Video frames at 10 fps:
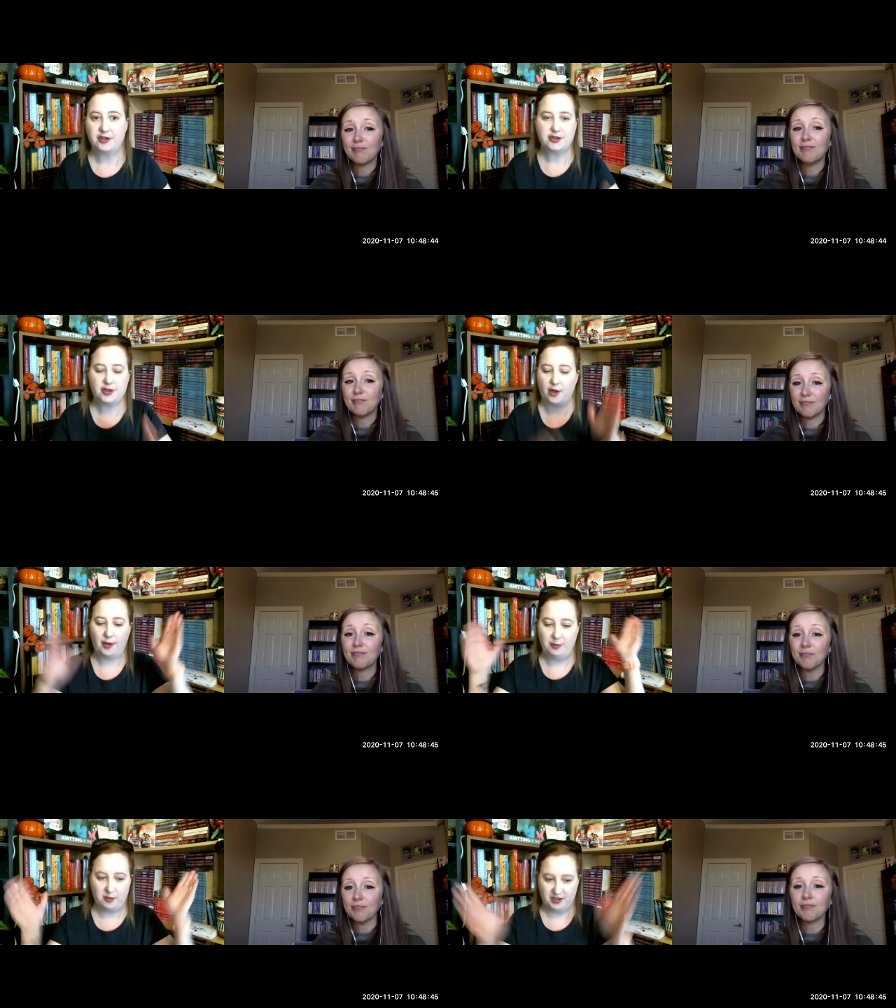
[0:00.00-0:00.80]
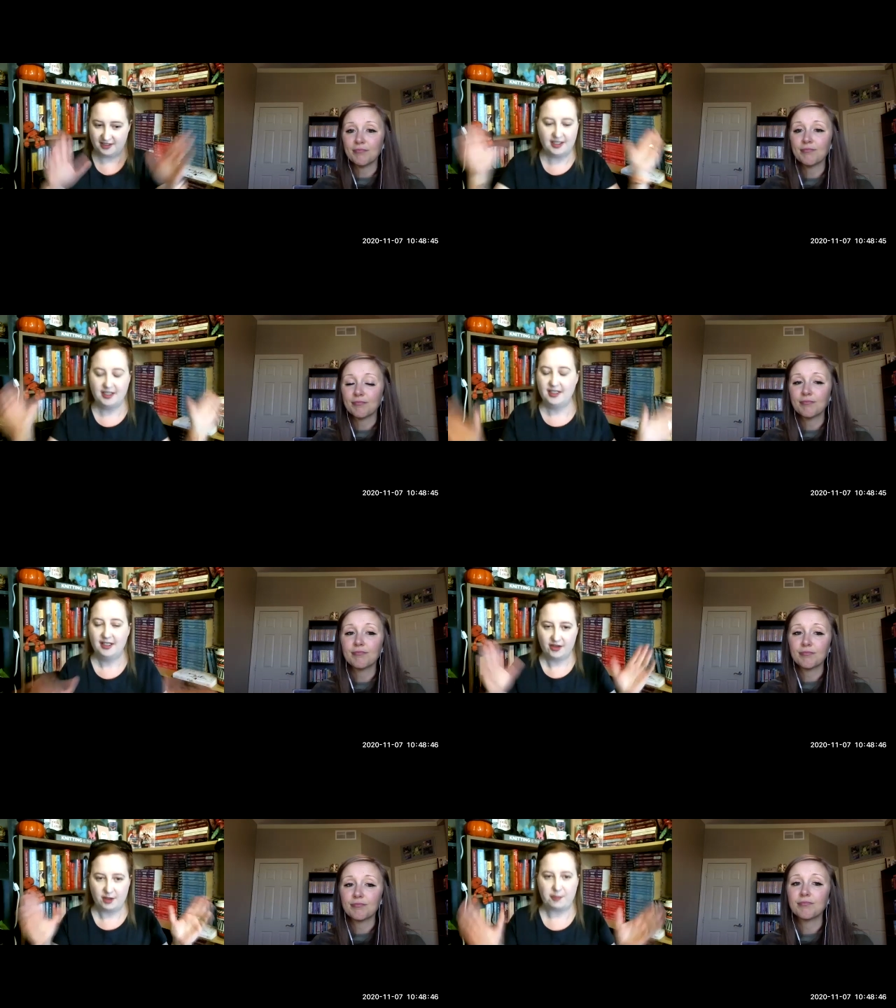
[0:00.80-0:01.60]
Speaker 1: so it was
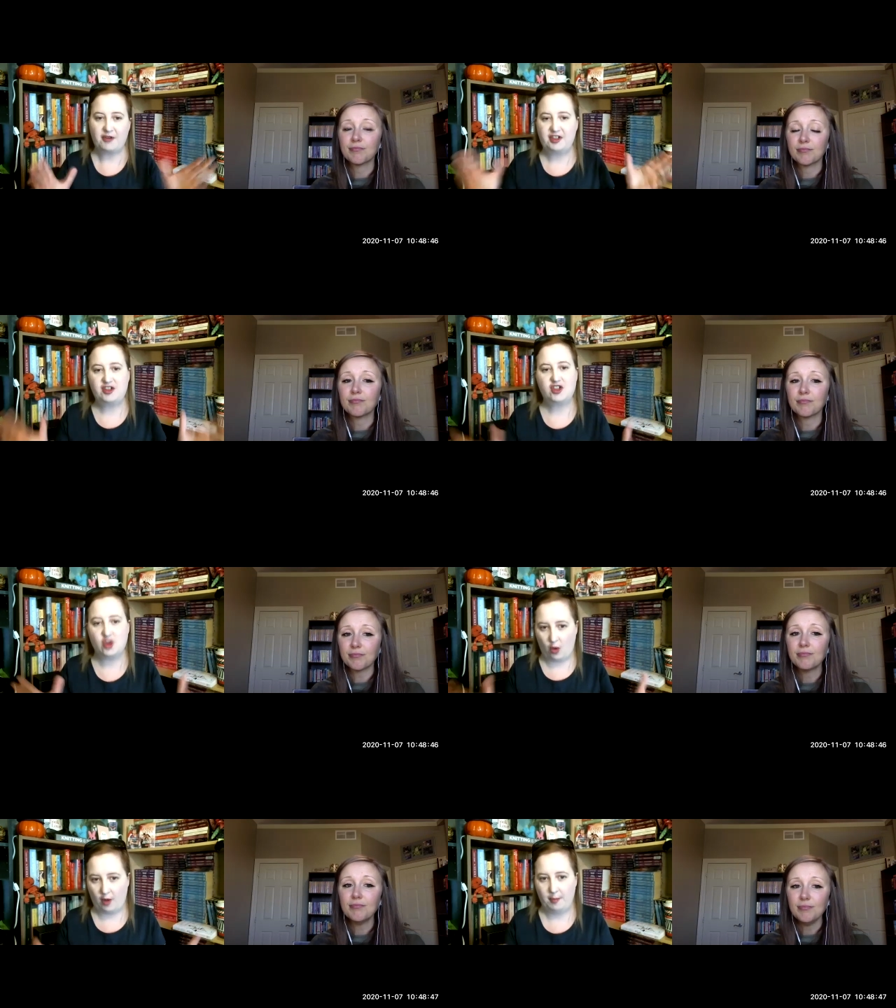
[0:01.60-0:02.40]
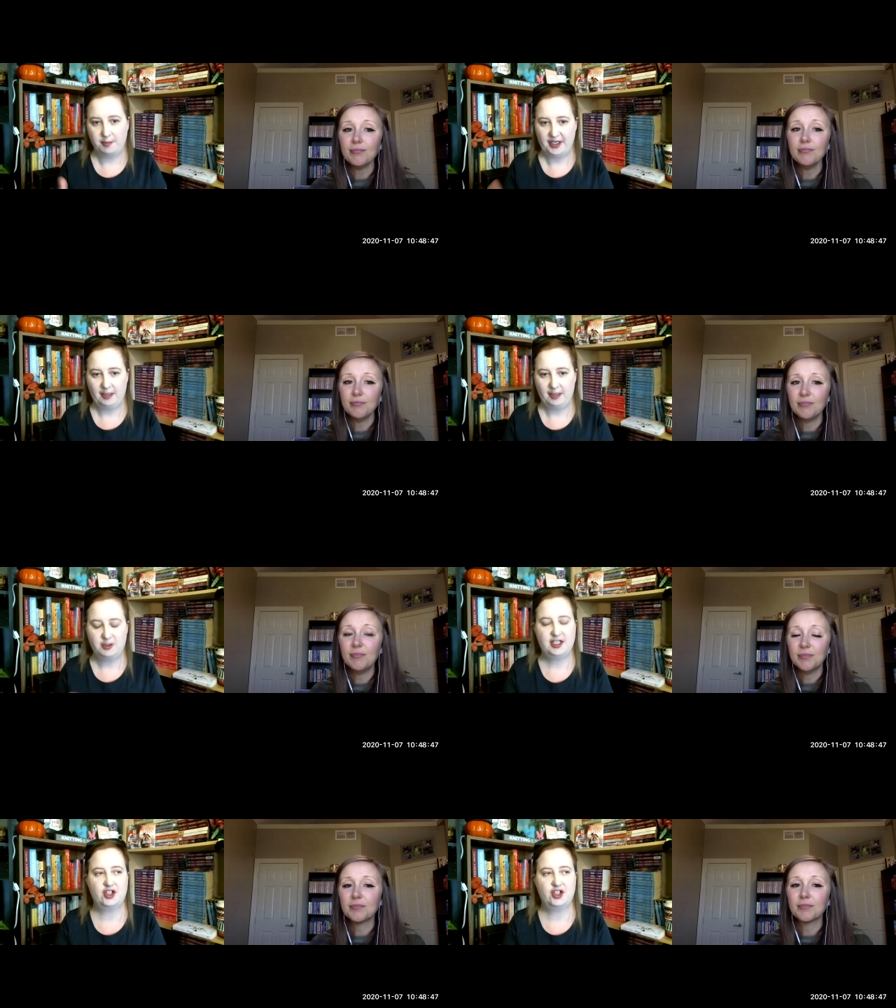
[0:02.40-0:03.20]
the perfect storm but it was
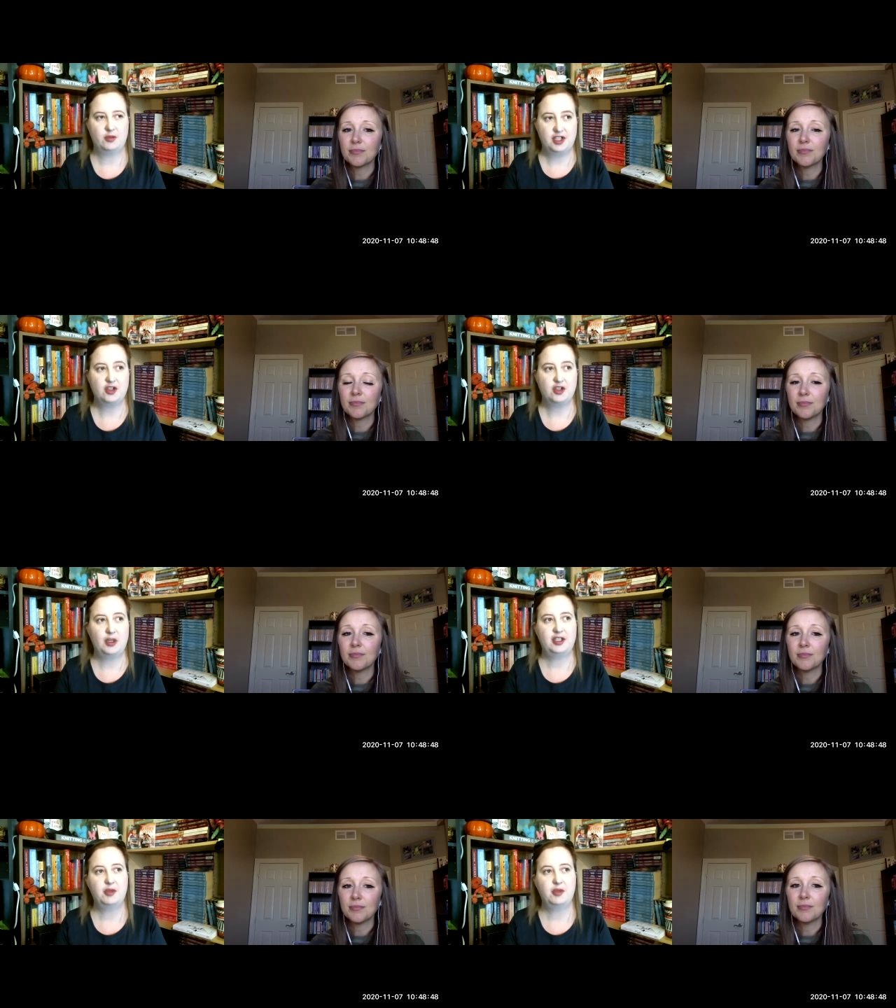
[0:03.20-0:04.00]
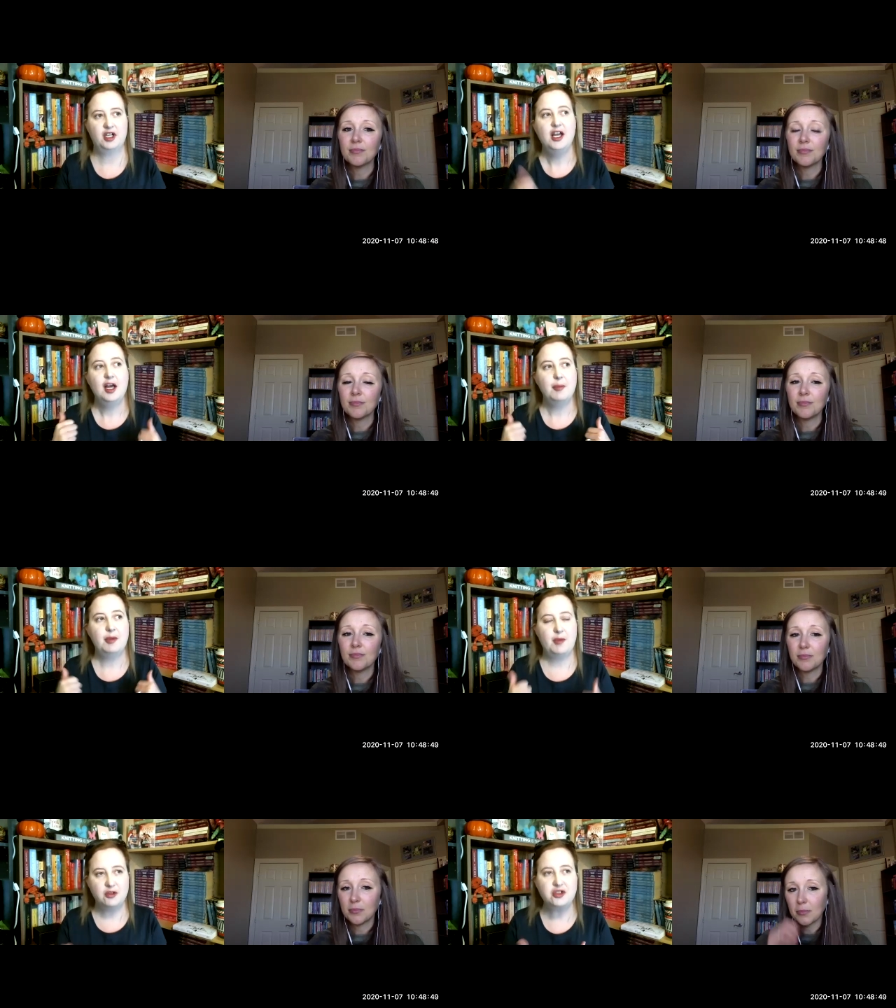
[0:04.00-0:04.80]
such a such a well done book but
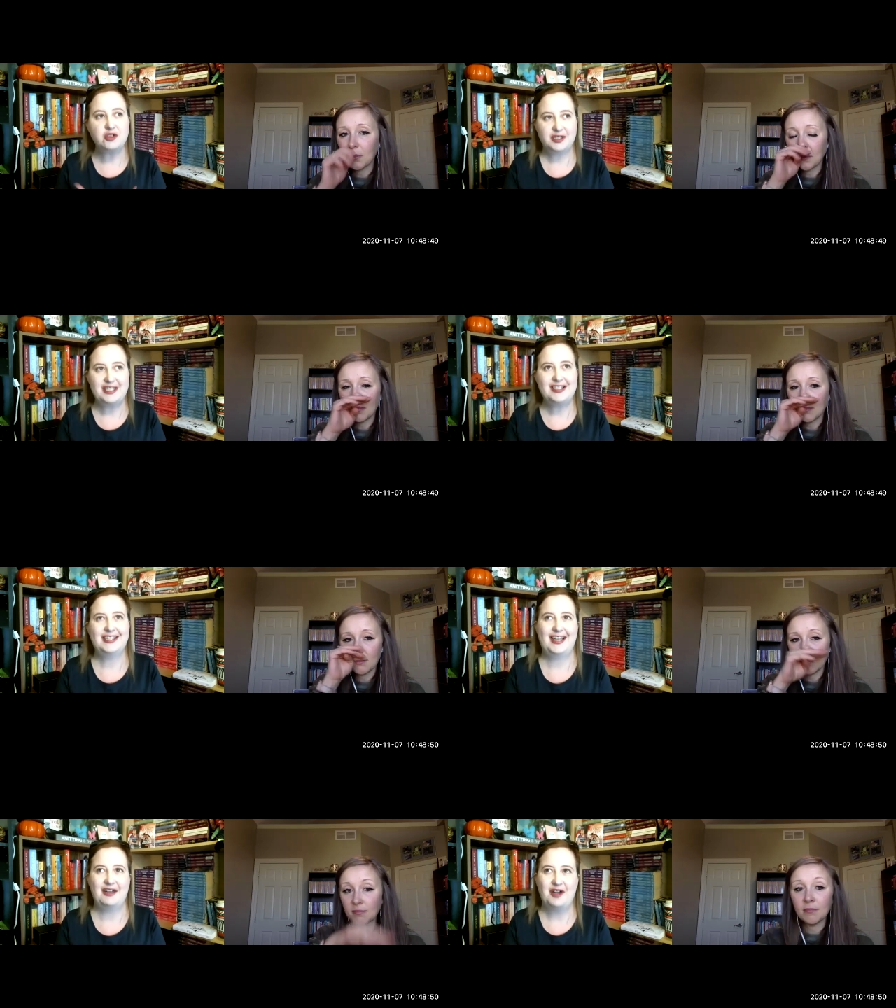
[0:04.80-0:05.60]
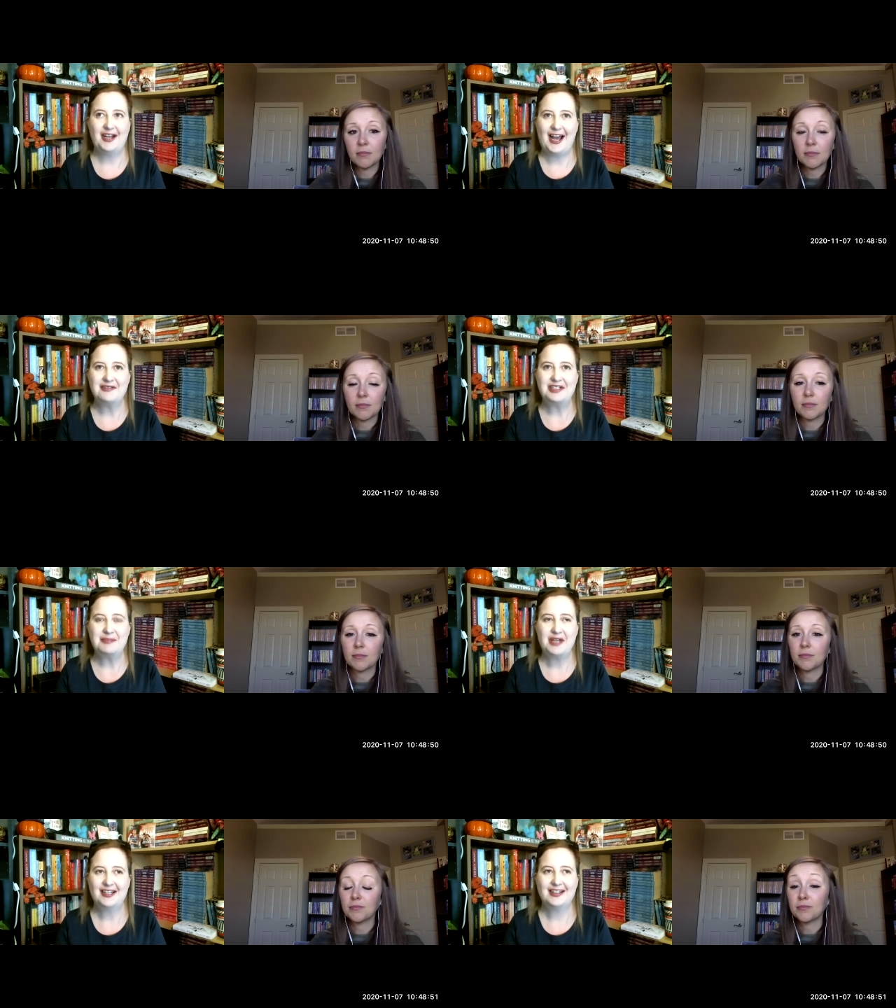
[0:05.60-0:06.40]
most recently if i'd have to
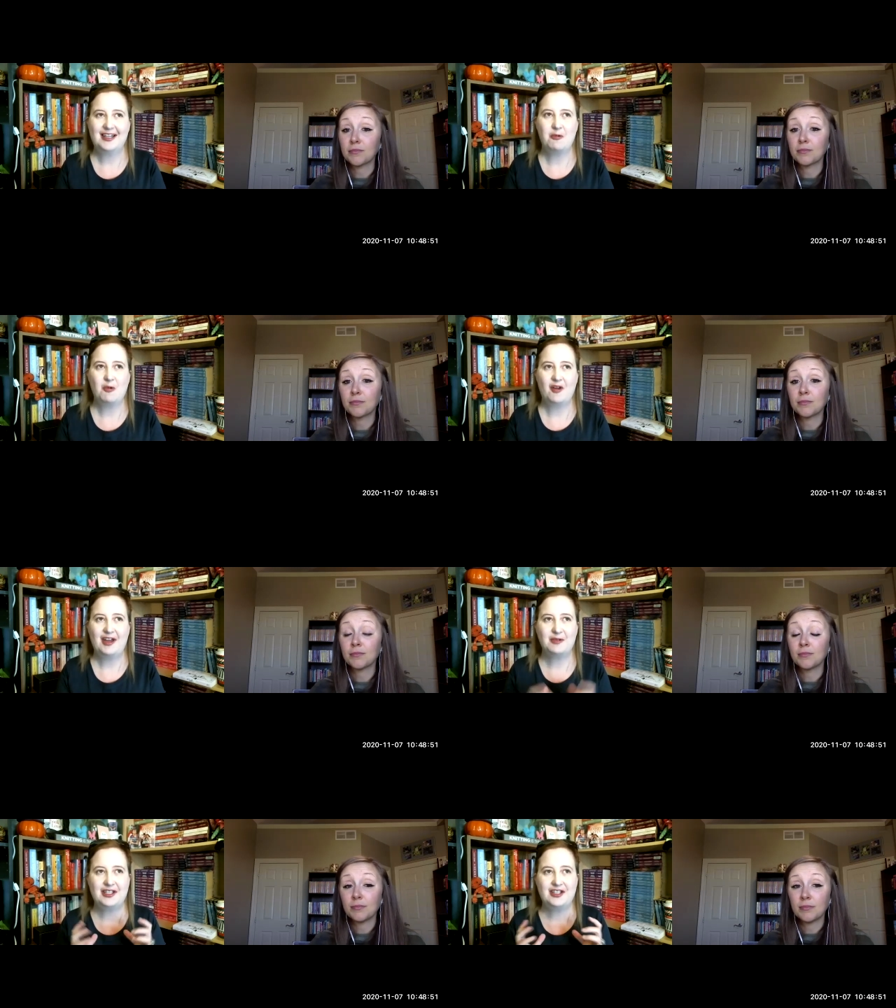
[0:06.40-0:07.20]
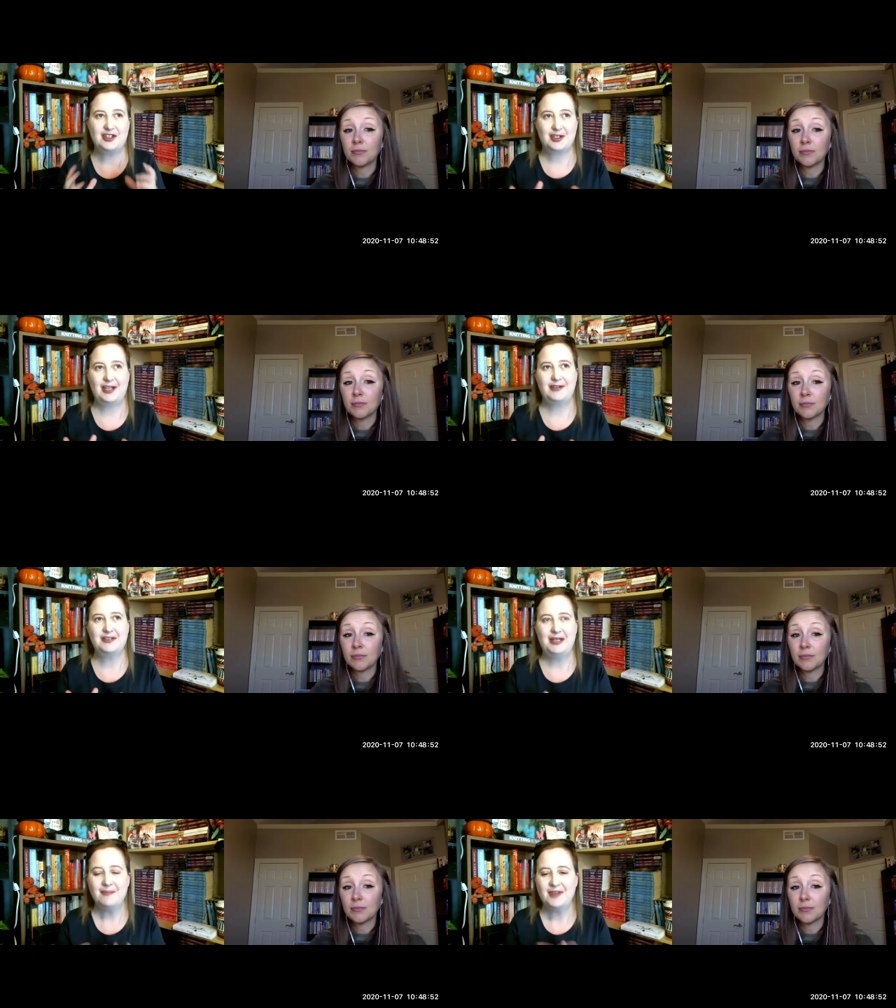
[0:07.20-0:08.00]
pick like one that really stood out to me